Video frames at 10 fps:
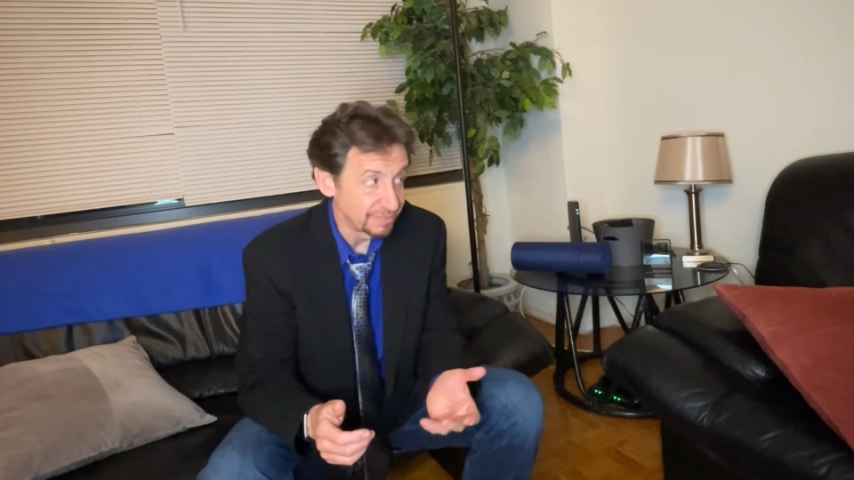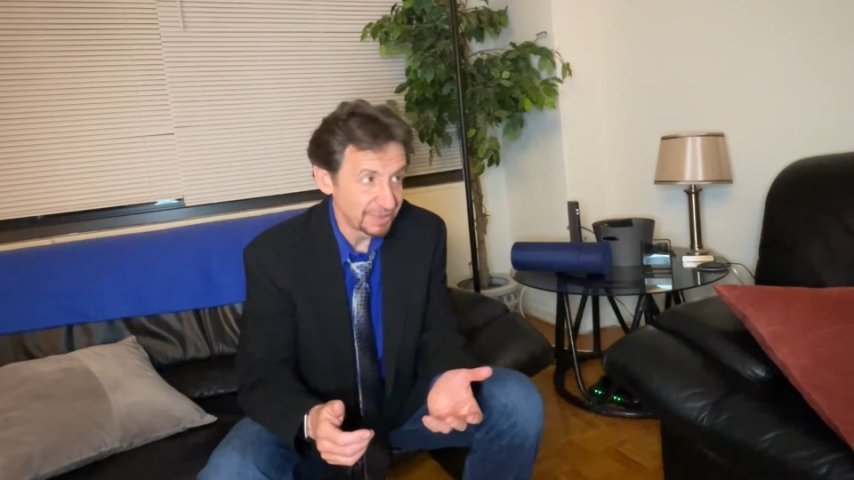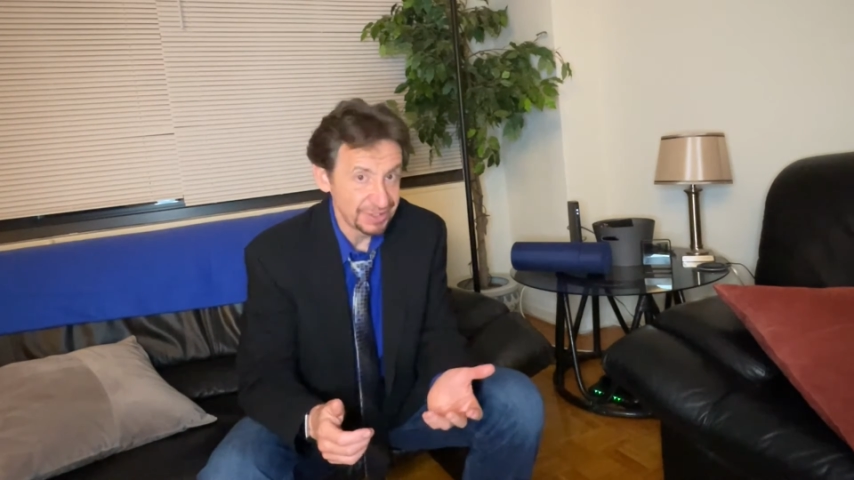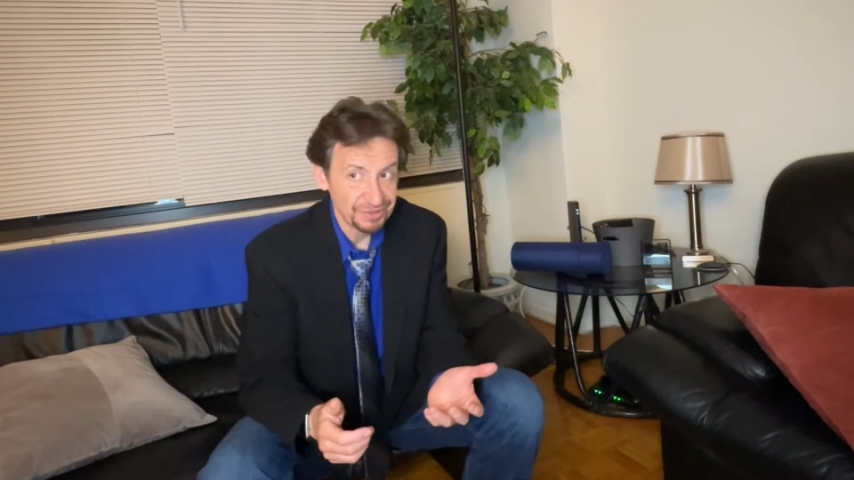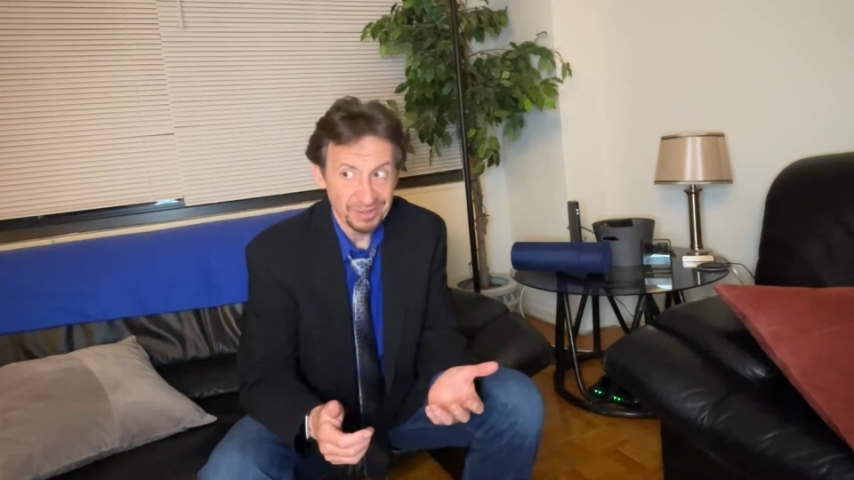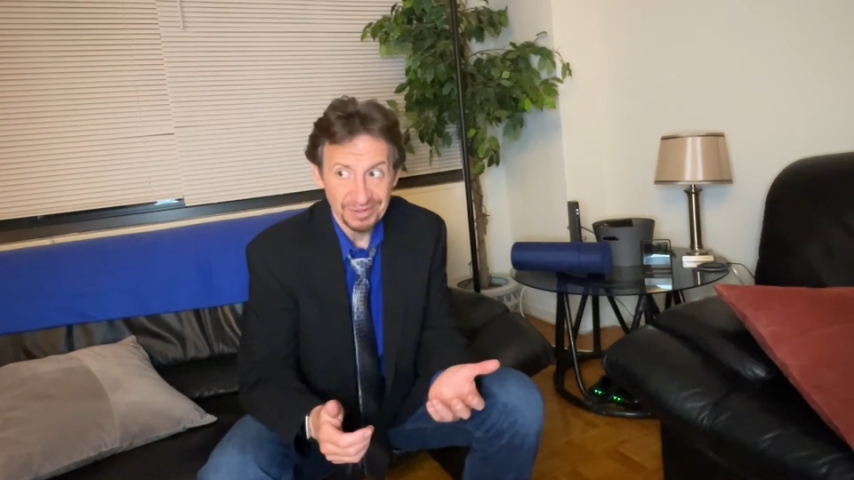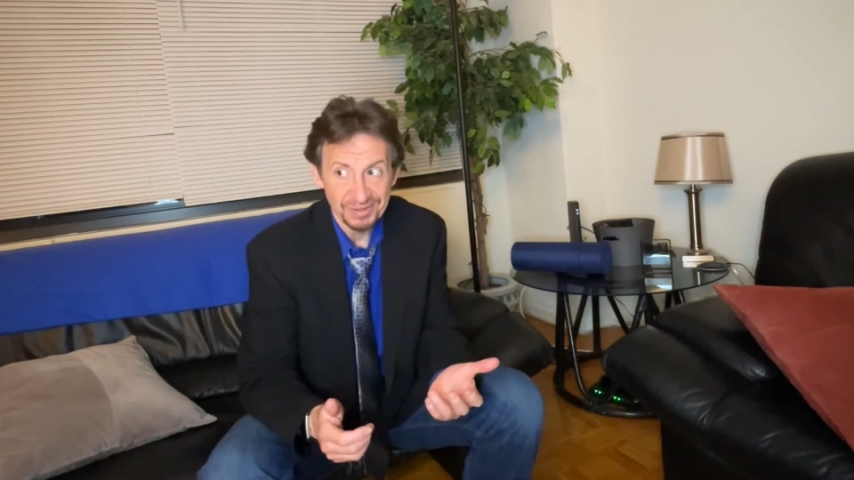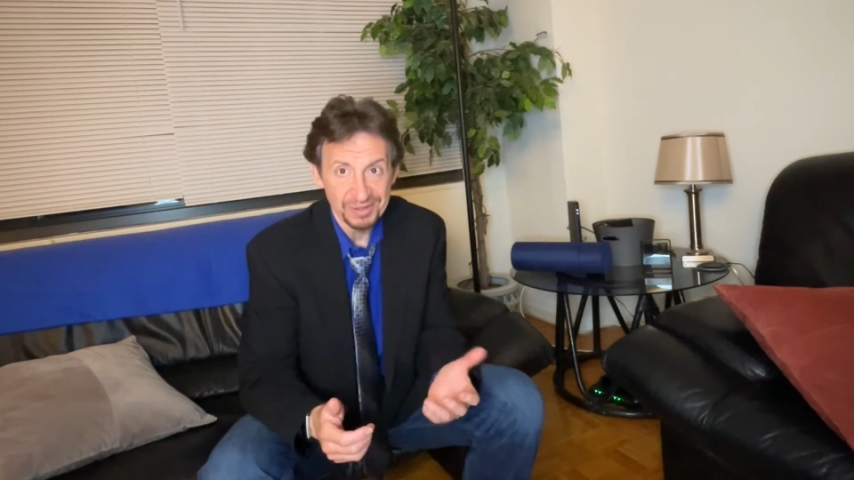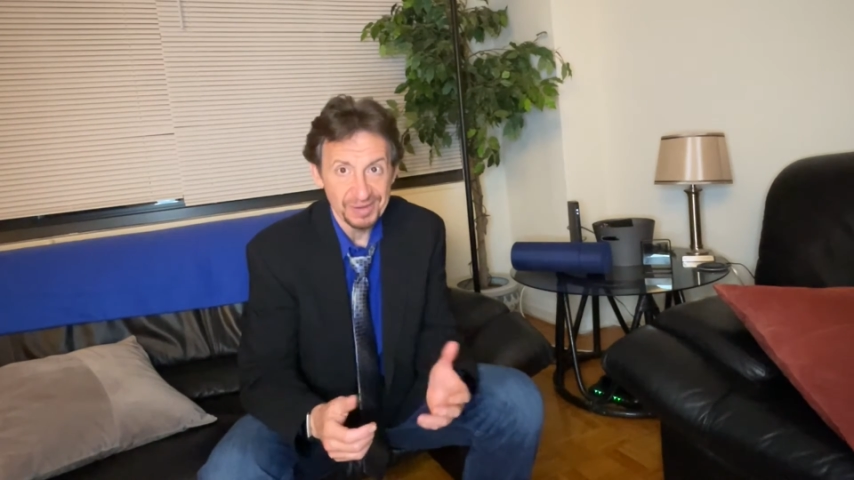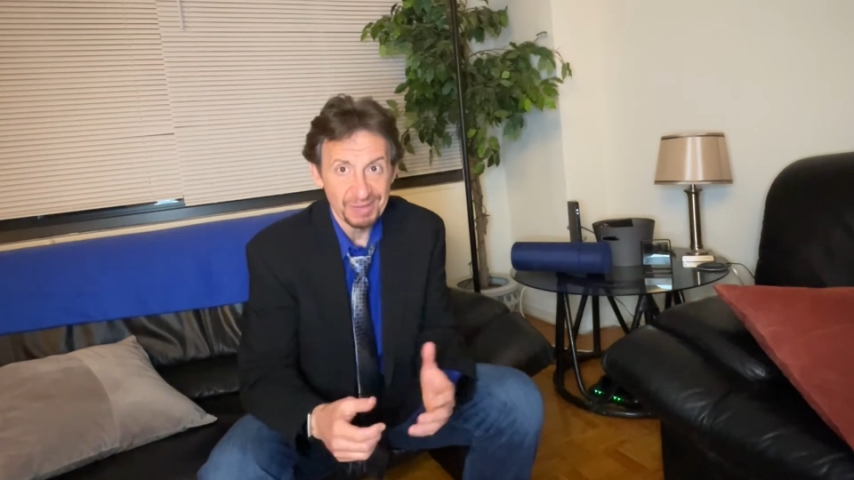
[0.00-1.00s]
I started
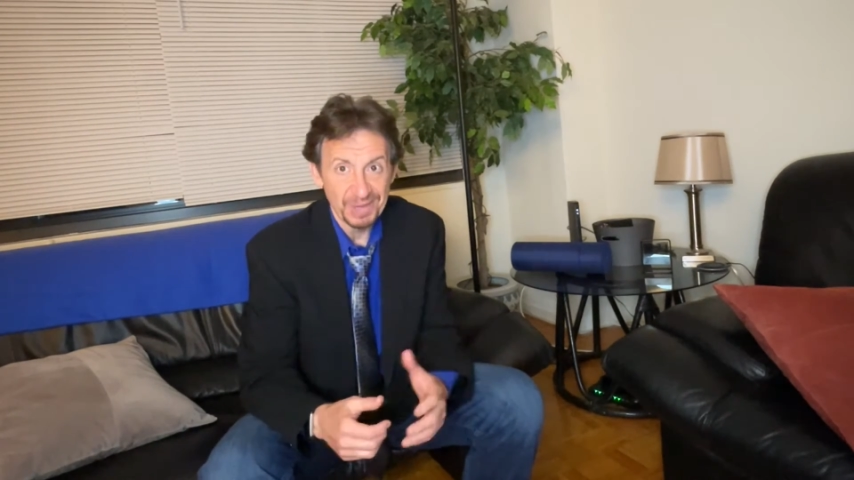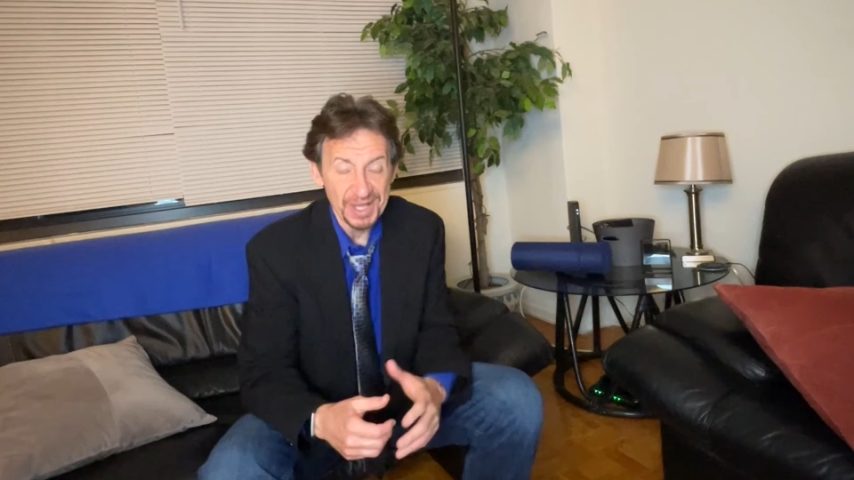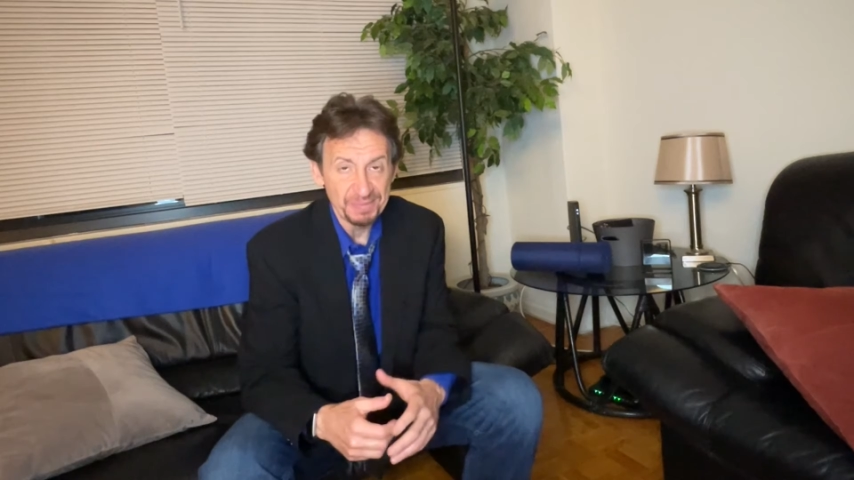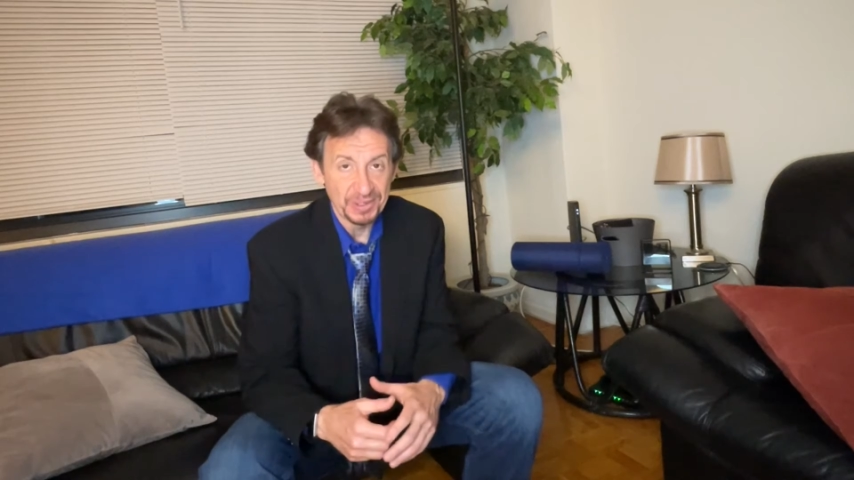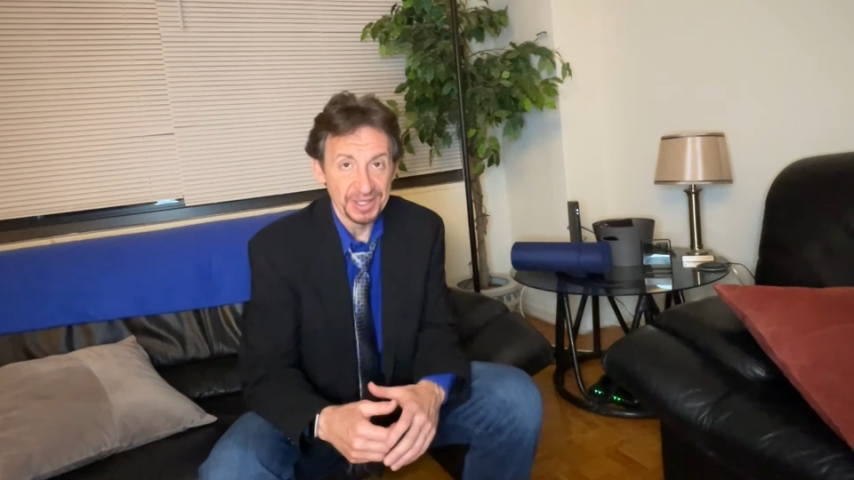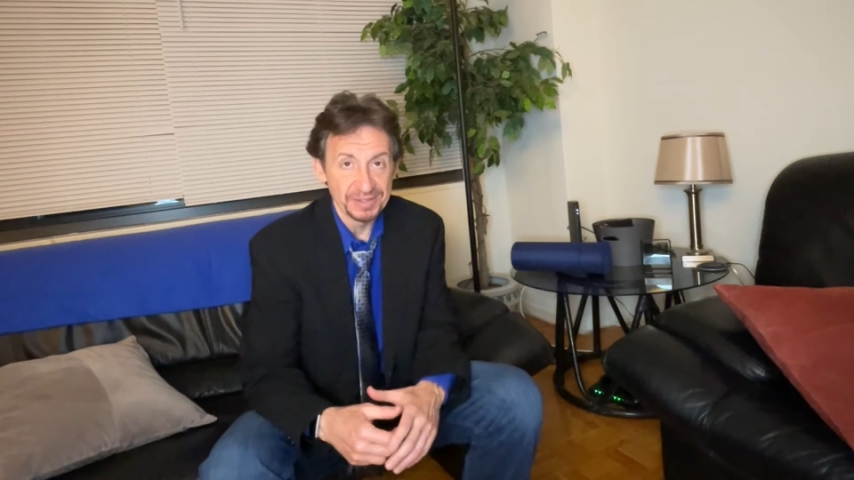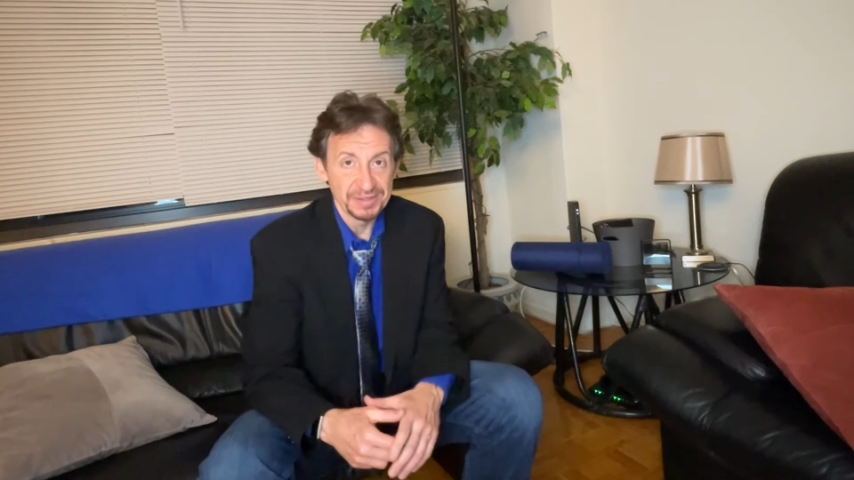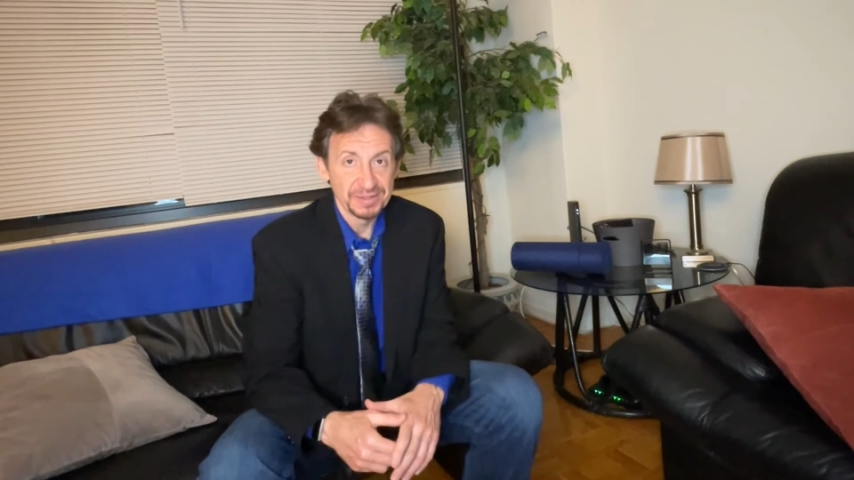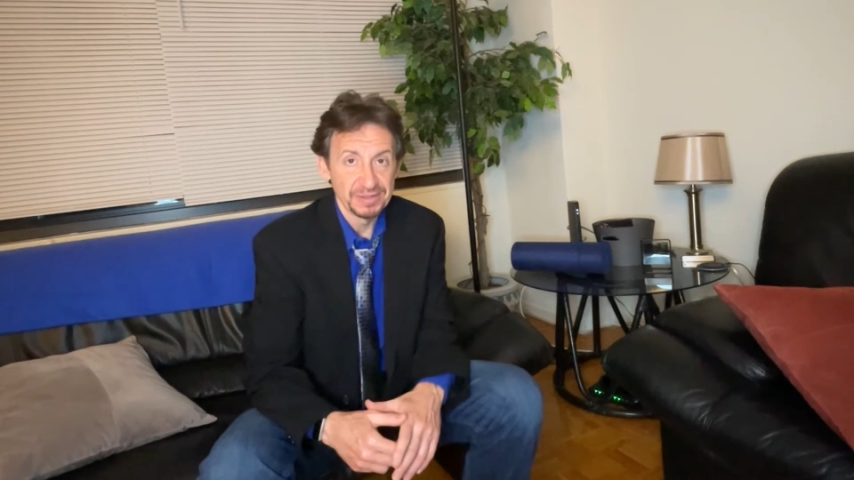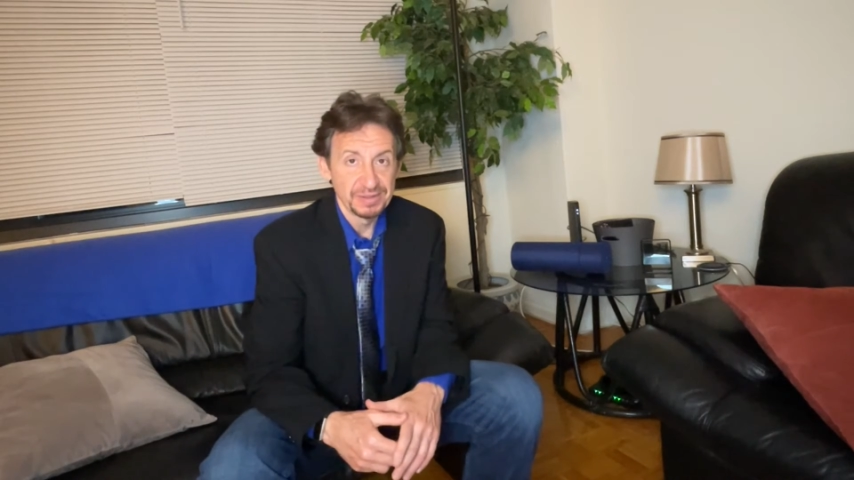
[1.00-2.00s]
looking around my
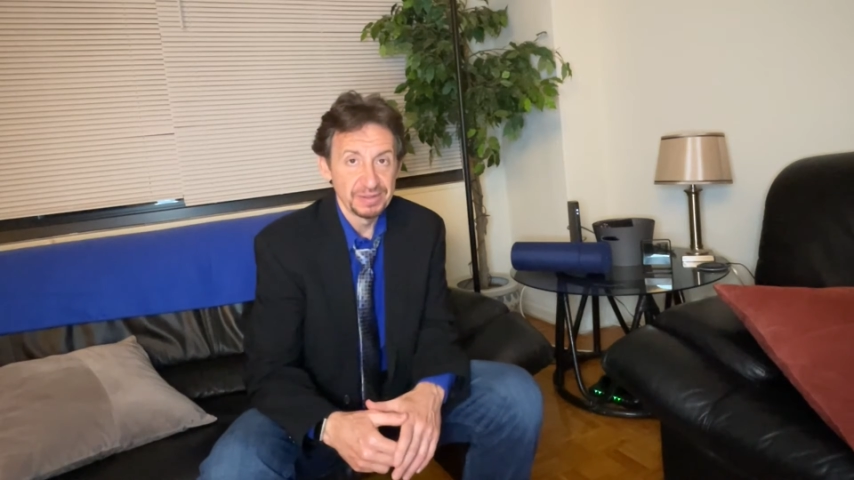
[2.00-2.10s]
place.